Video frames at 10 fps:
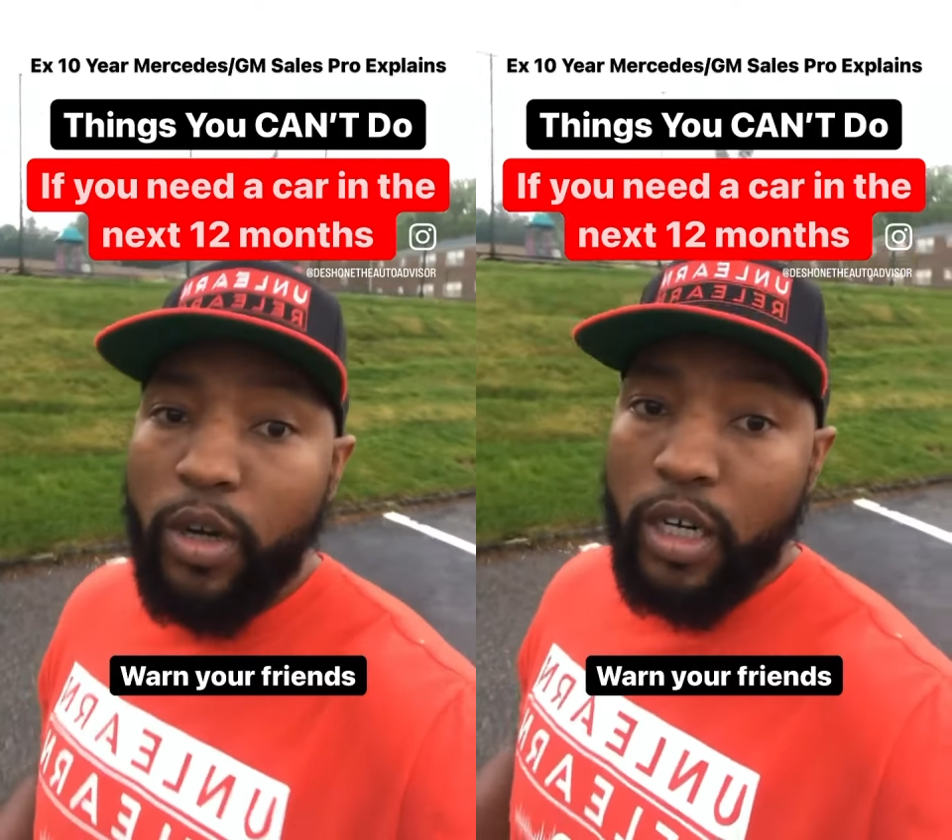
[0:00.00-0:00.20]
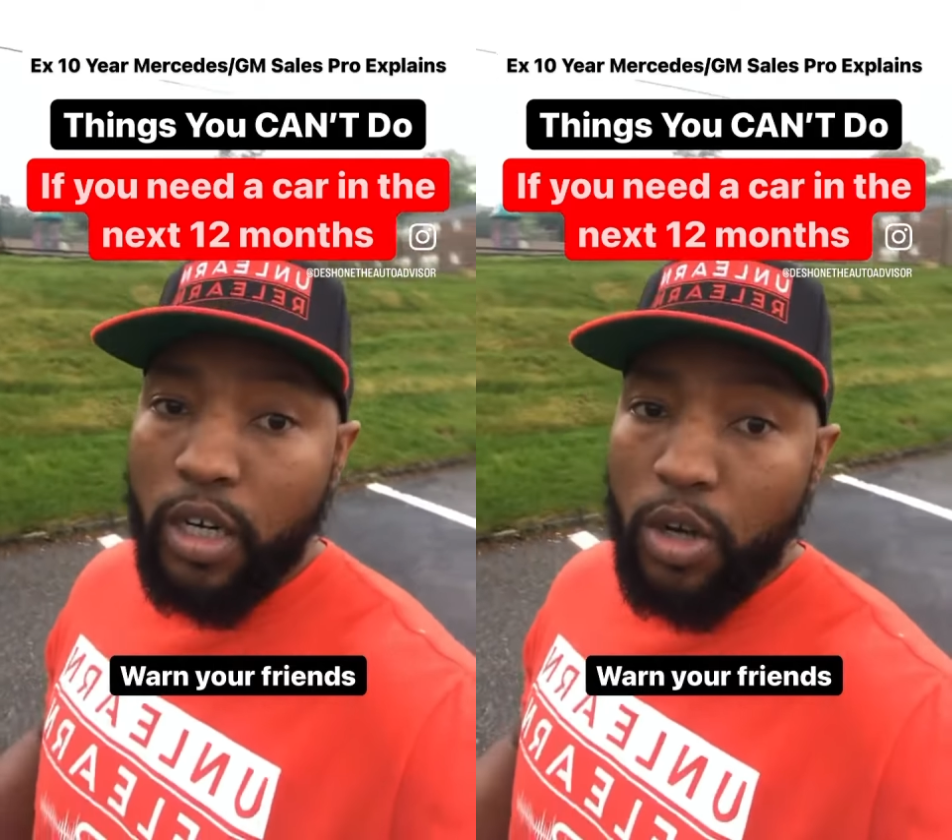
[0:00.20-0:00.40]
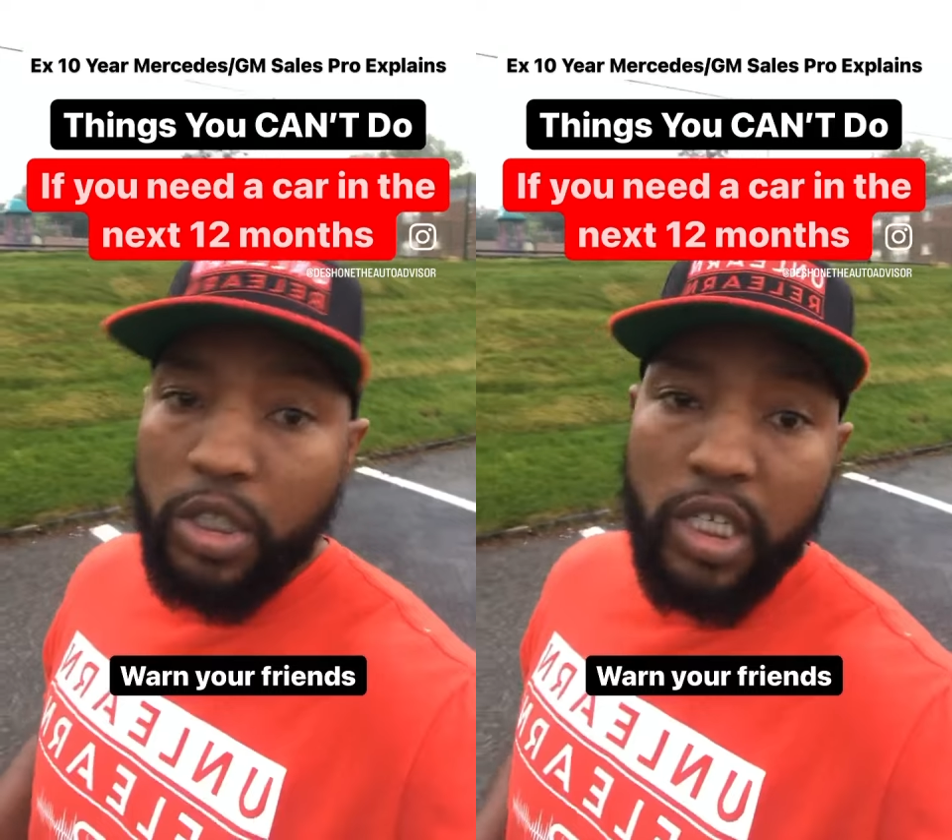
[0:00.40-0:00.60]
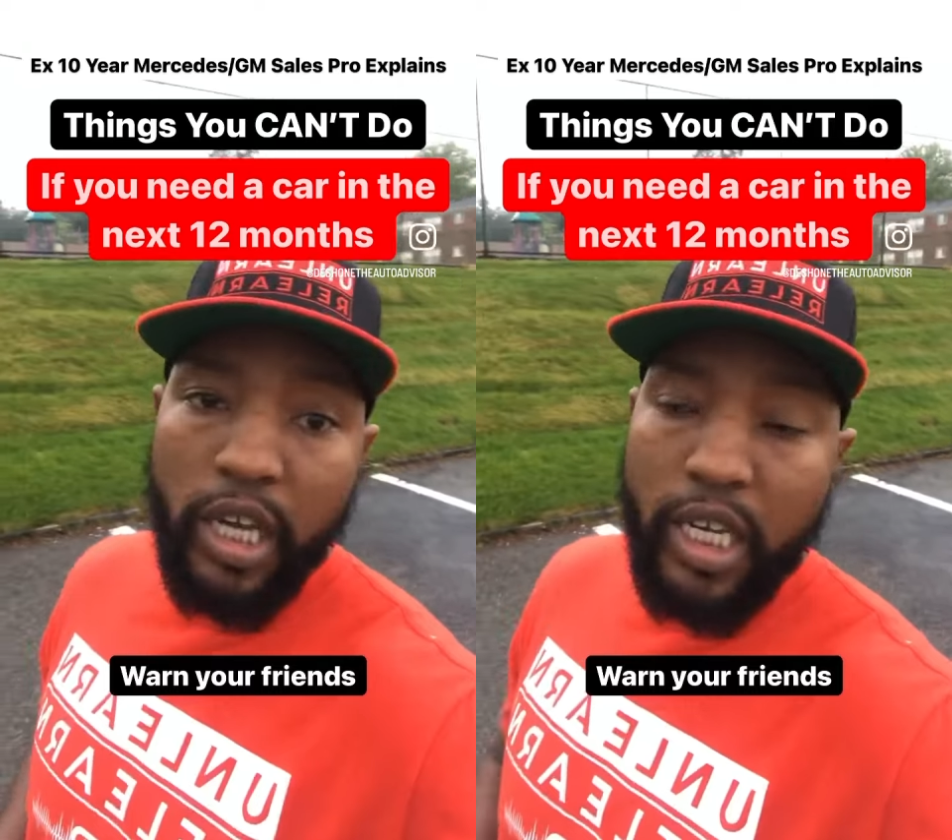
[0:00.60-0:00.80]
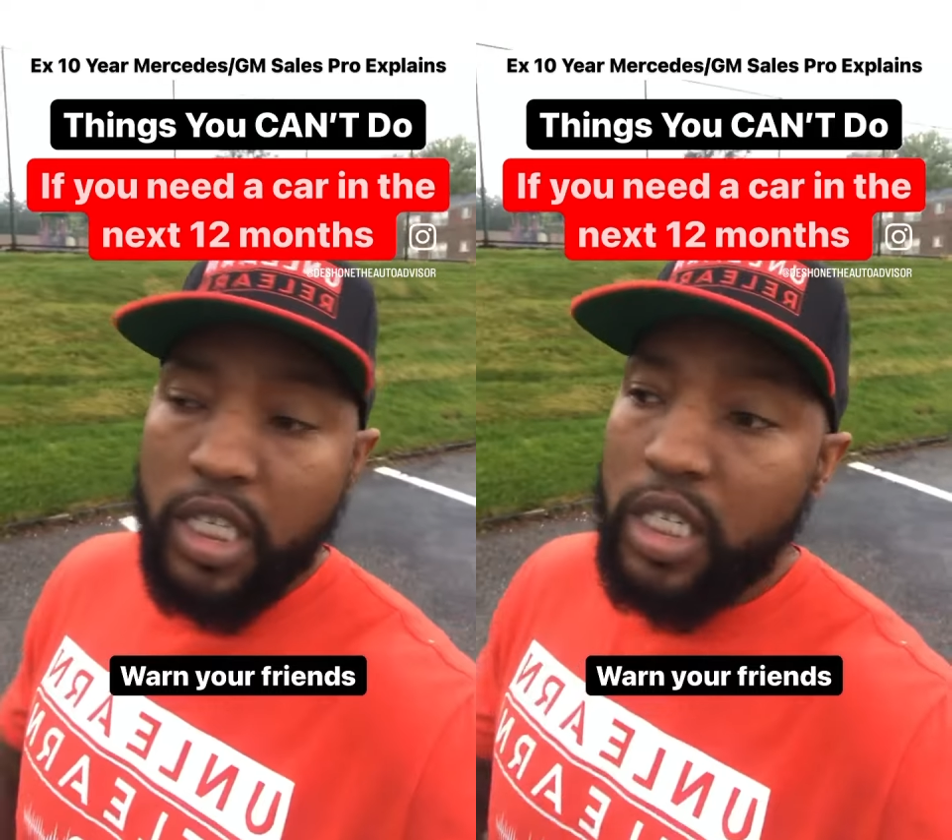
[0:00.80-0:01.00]

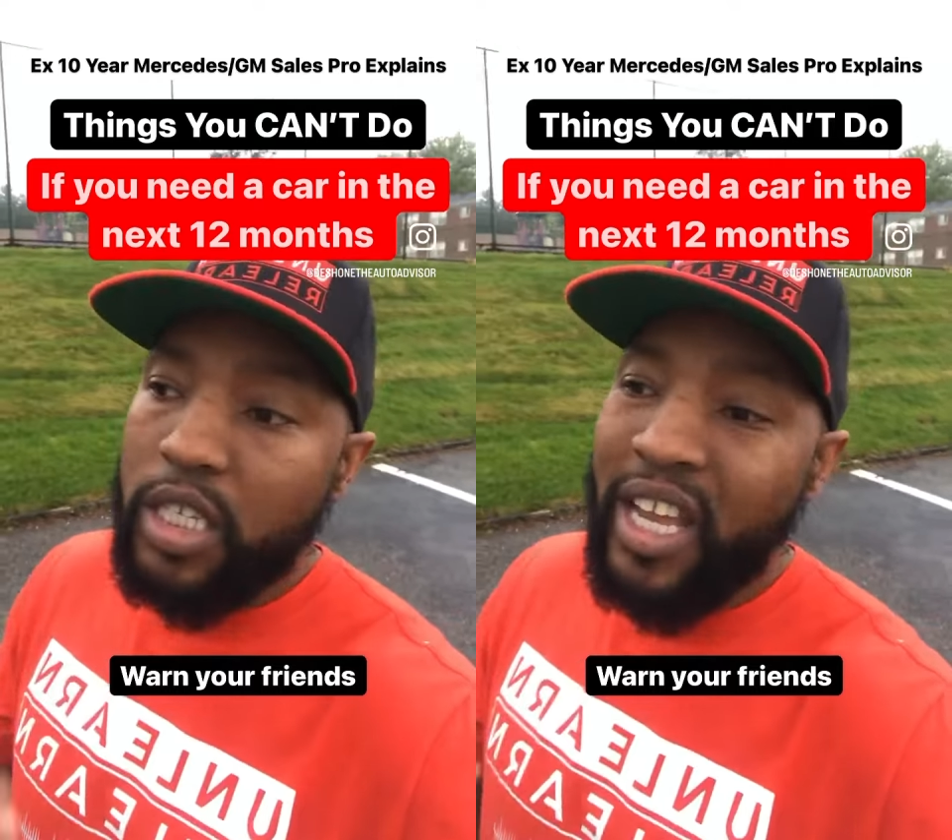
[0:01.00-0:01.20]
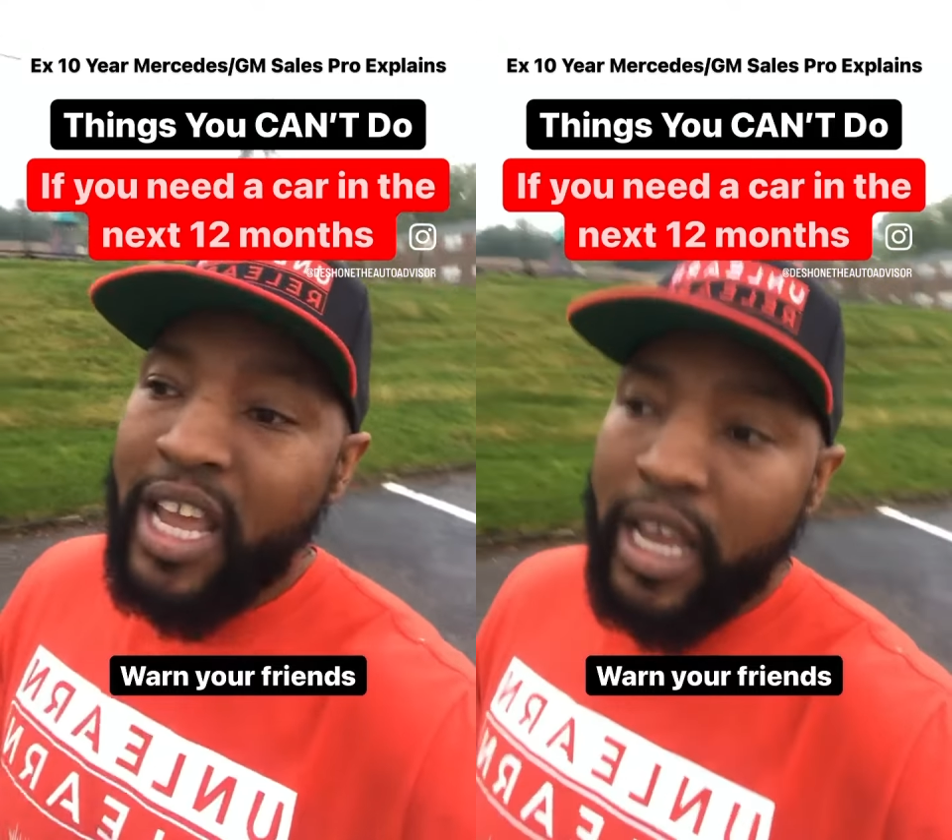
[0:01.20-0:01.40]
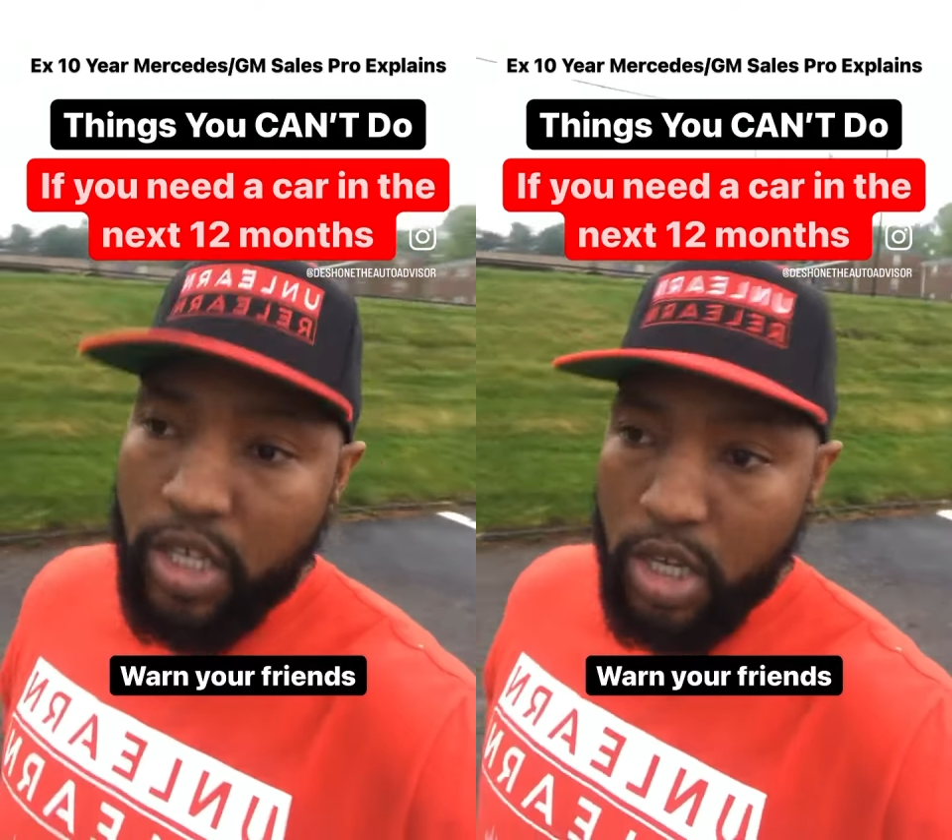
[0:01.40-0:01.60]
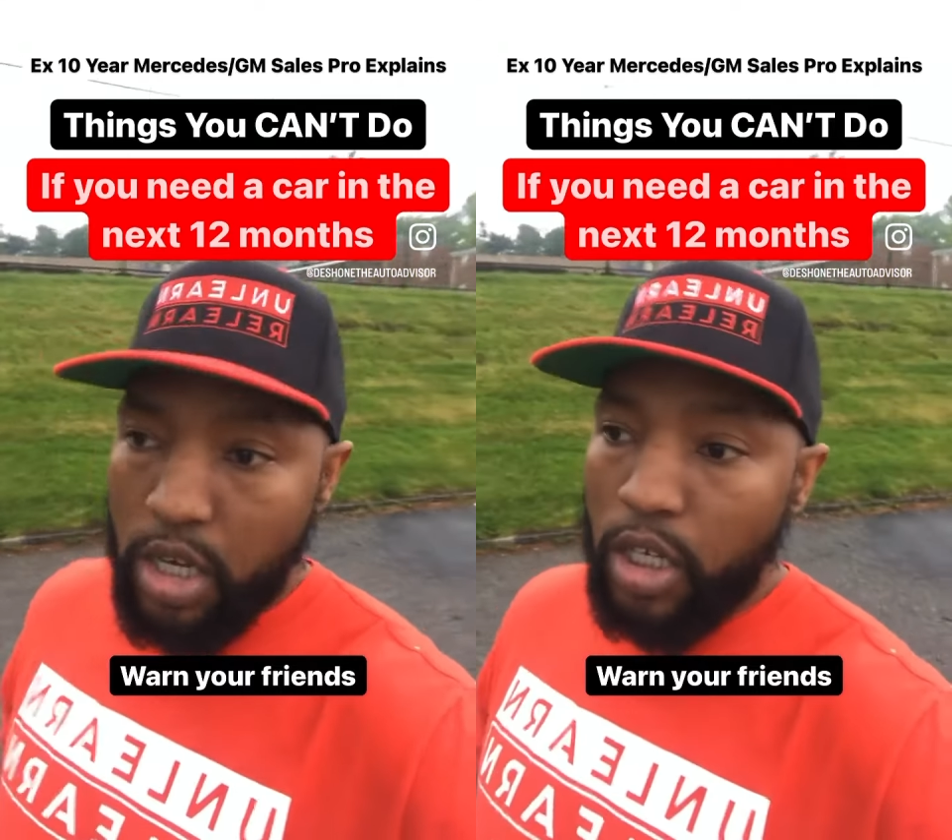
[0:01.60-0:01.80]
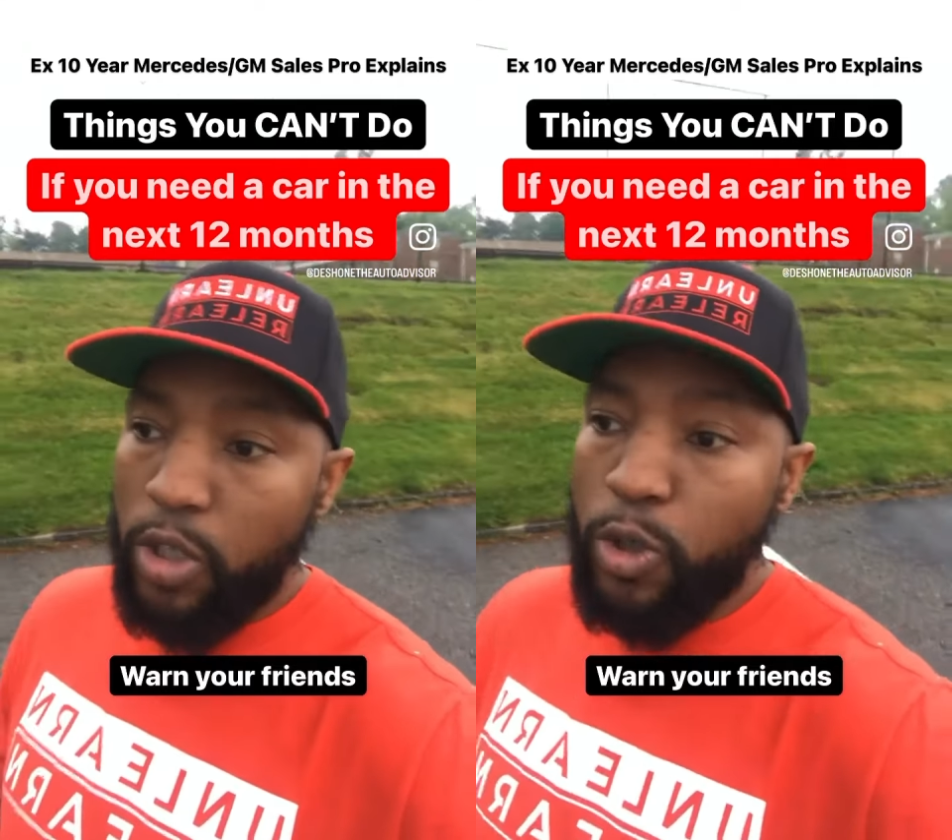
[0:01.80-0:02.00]
negotiations is going to
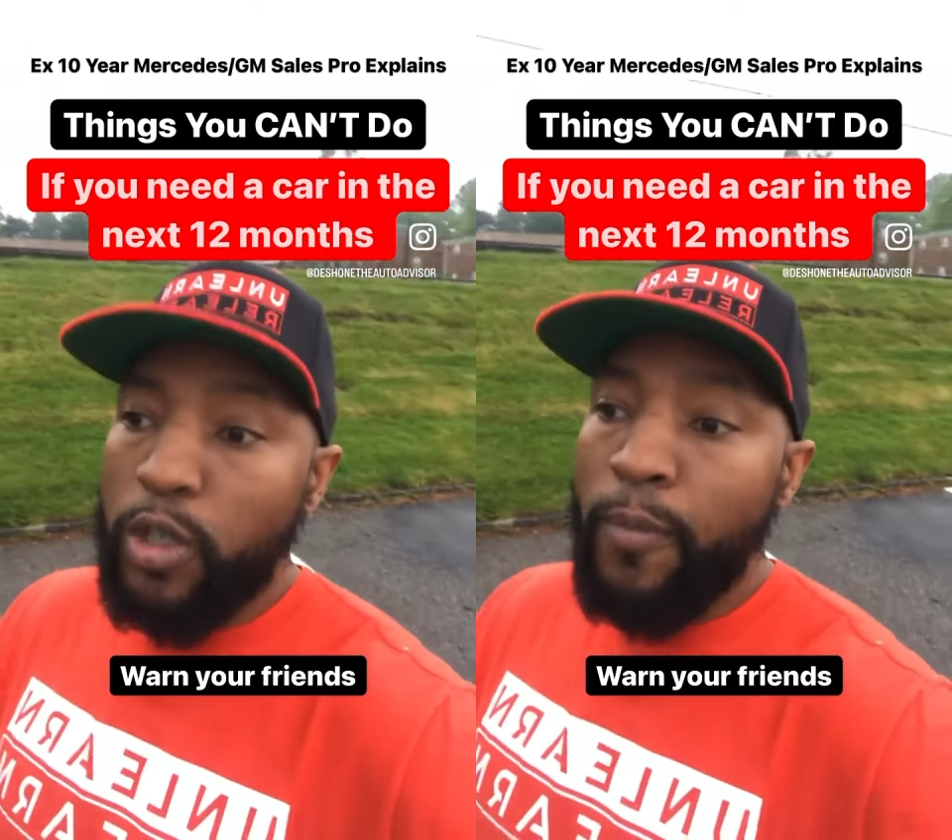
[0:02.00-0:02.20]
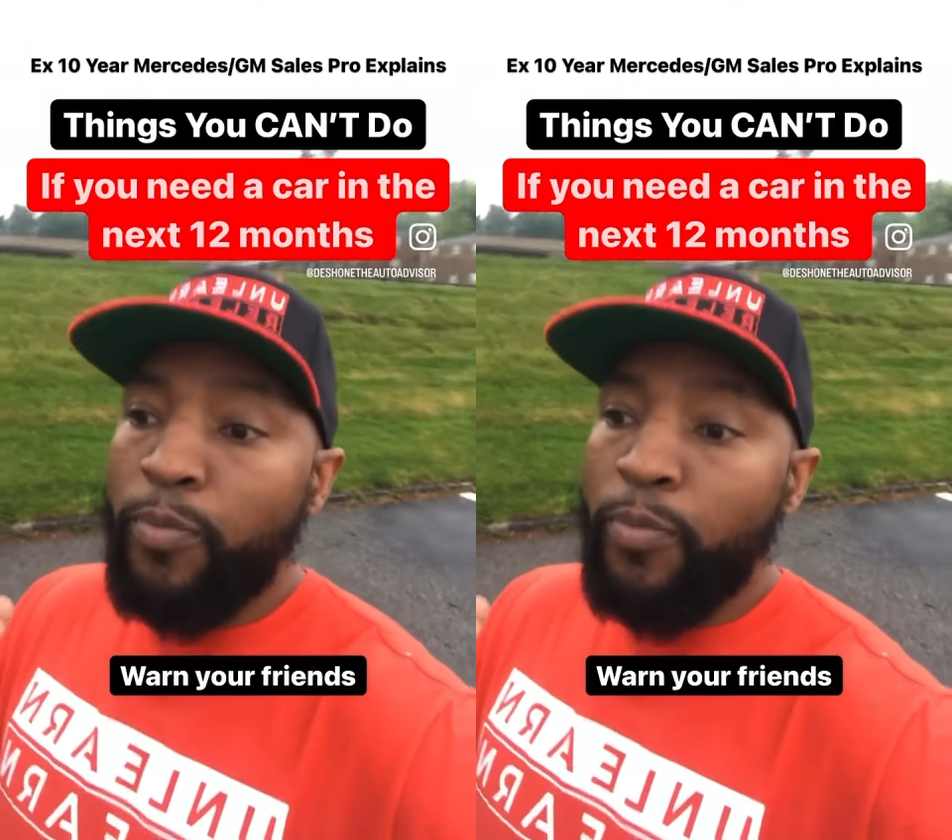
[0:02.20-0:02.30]
lose.